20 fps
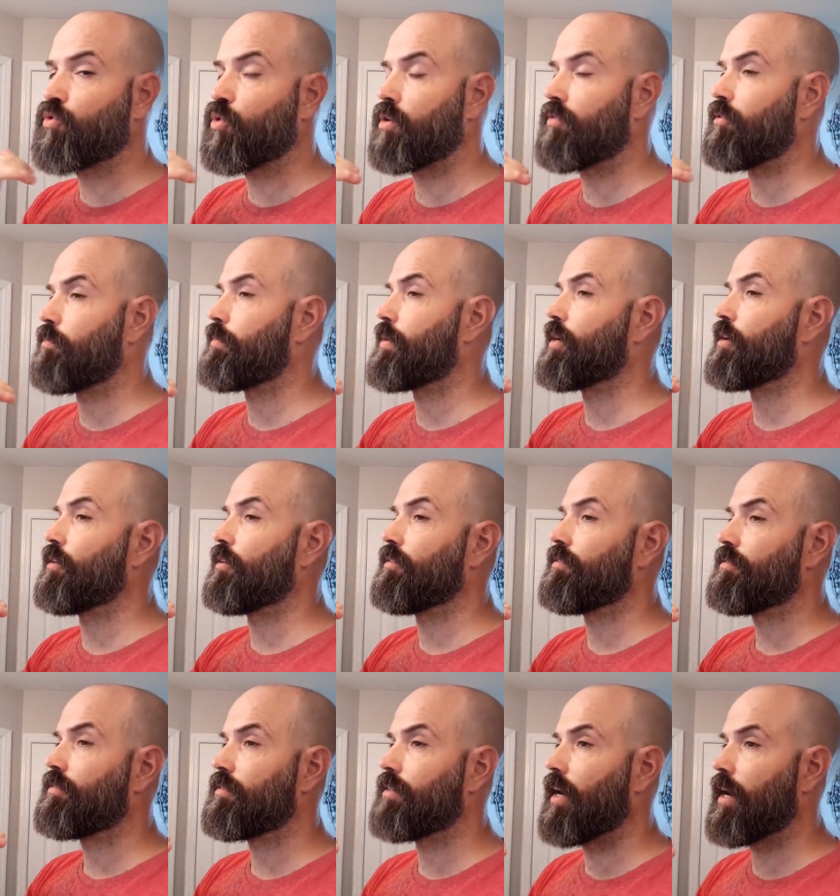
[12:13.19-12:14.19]
sort of a
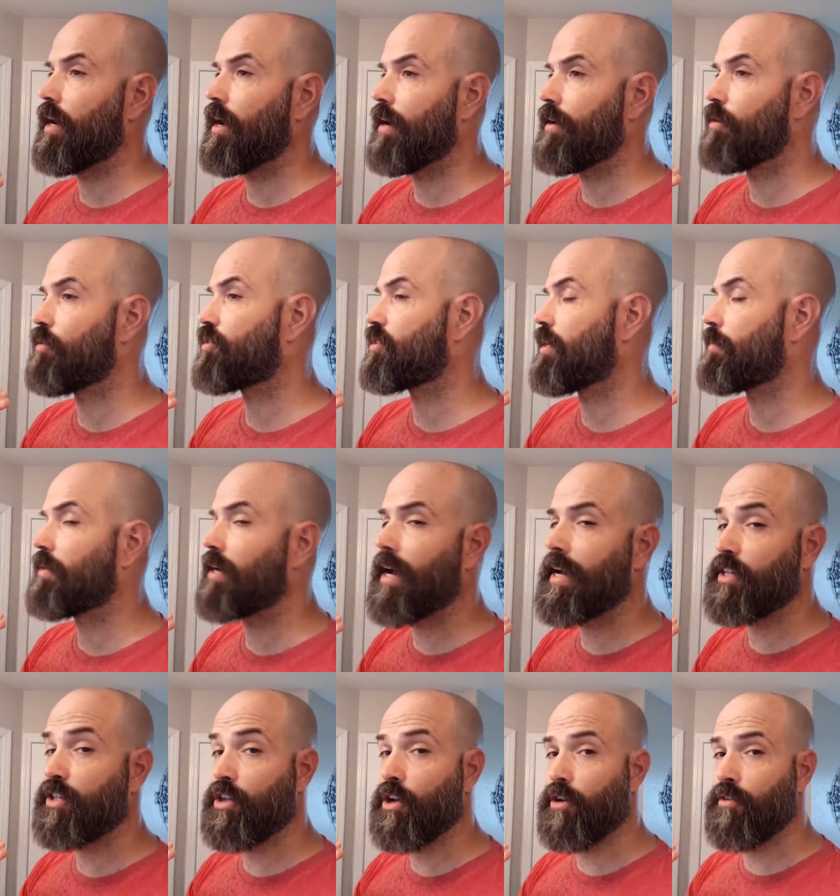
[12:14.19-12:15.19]
beard. I know some
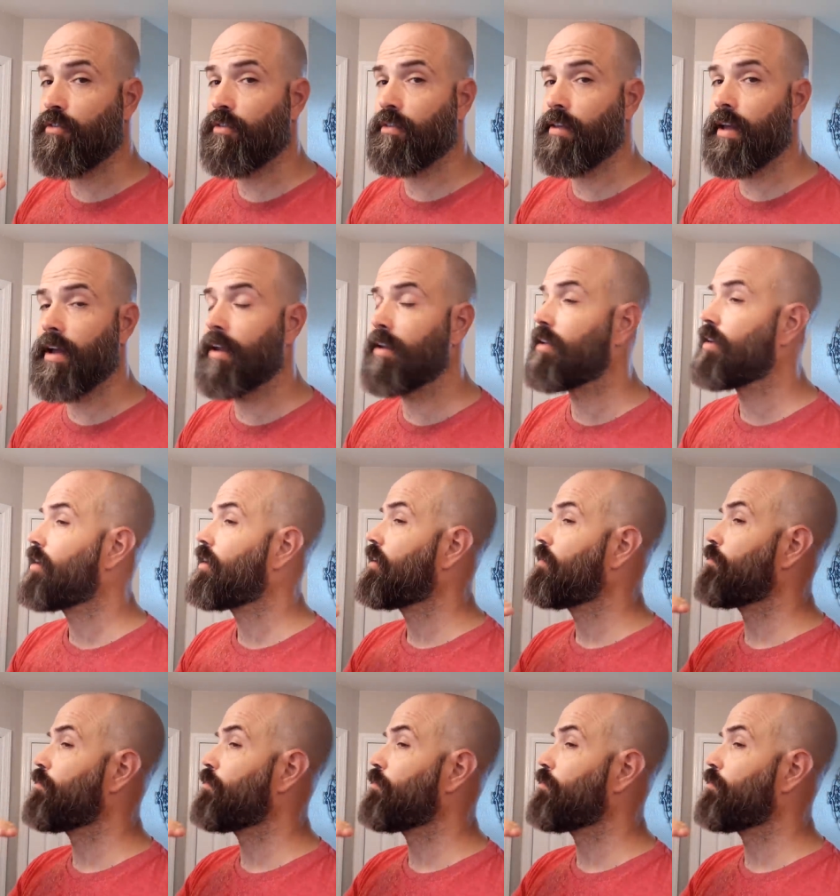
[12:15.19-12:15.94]
guys go for that.